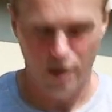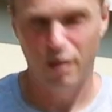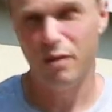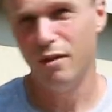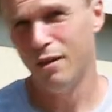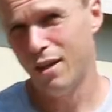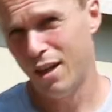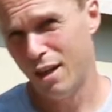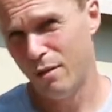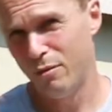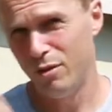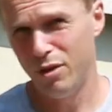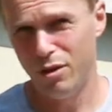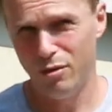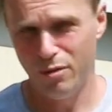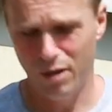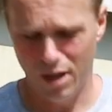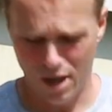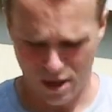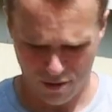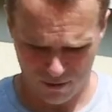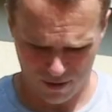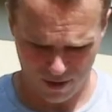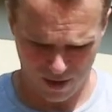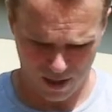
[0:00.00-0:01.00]
Thought I would do it
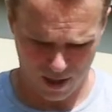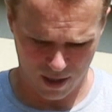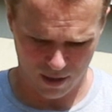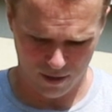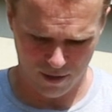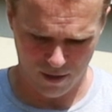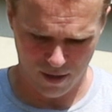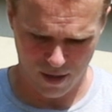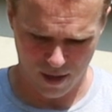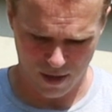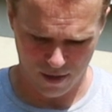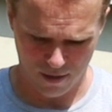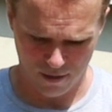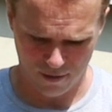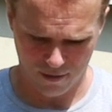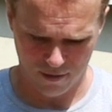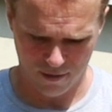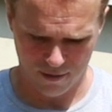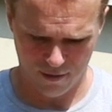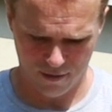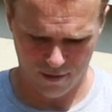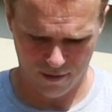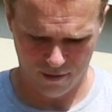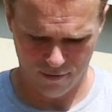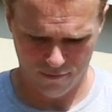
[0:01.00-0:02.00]
outside today because
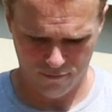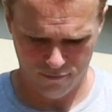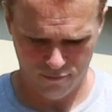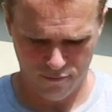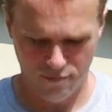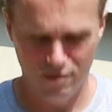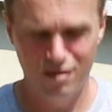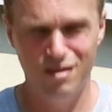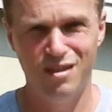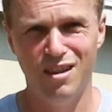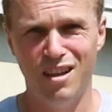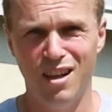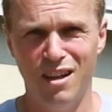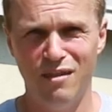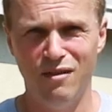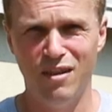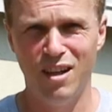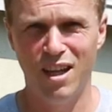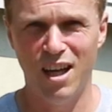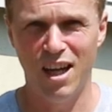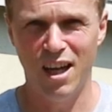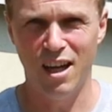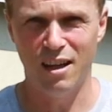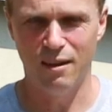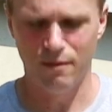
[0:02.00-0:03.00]
it's a lovely
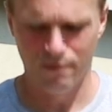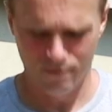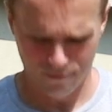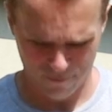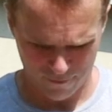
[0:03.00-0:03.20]
day.